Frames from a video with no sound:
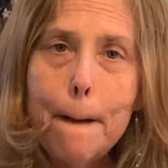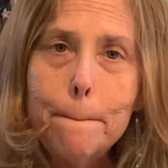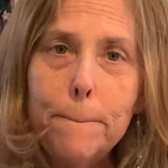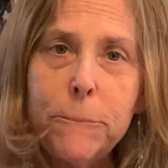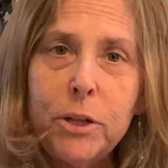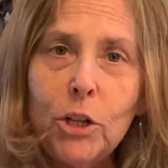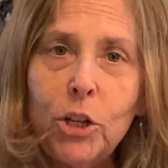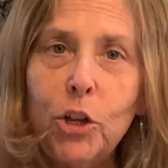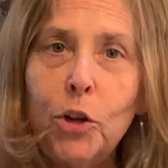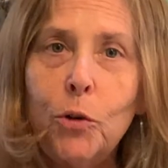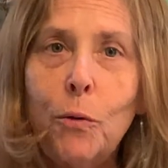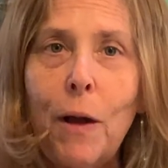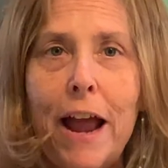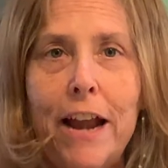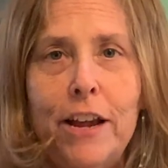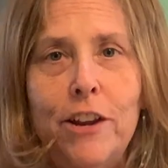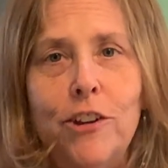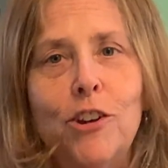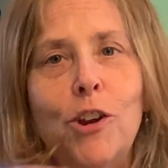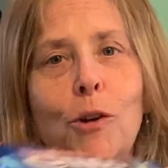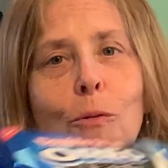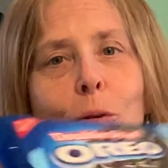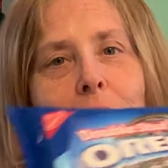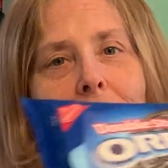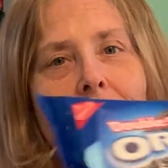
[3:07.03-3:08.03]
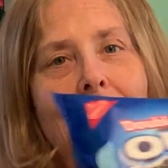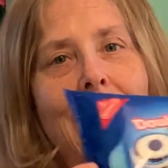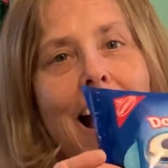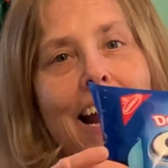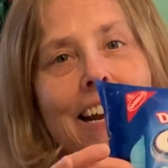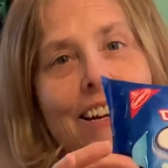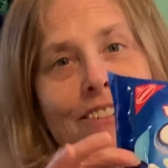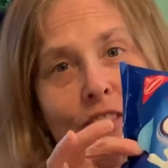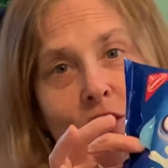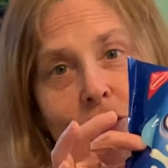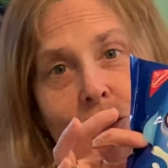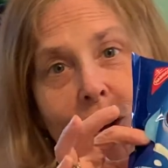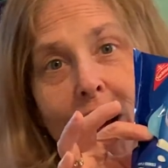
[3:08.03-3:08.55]
Blue. And you know what
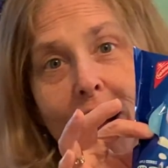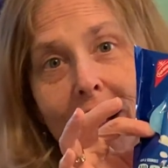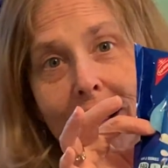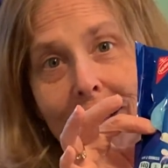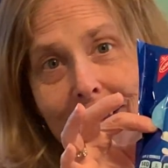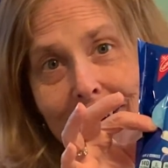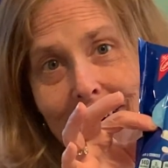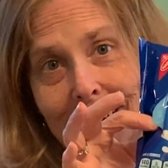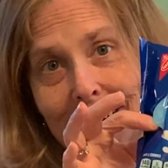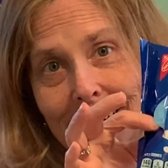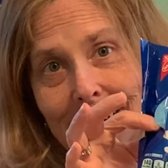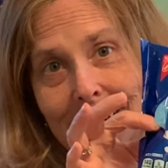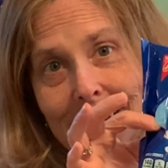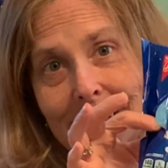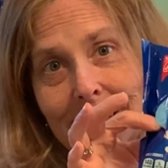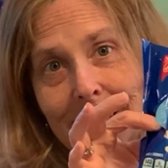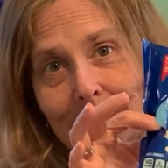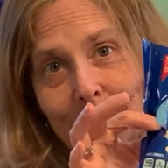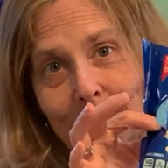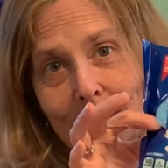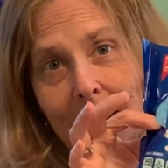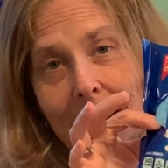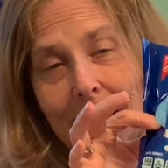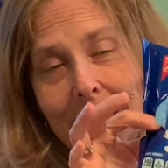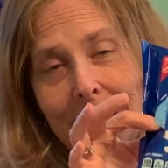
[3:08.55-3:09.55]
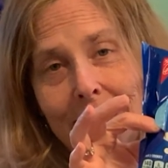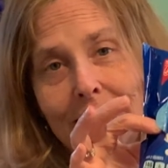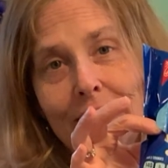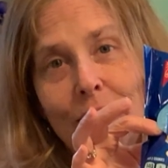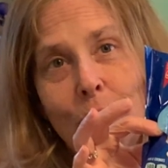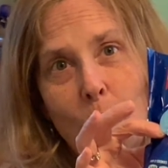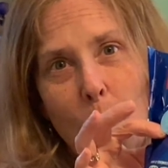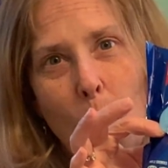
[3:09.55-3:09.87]
kind of chocolate it is, right?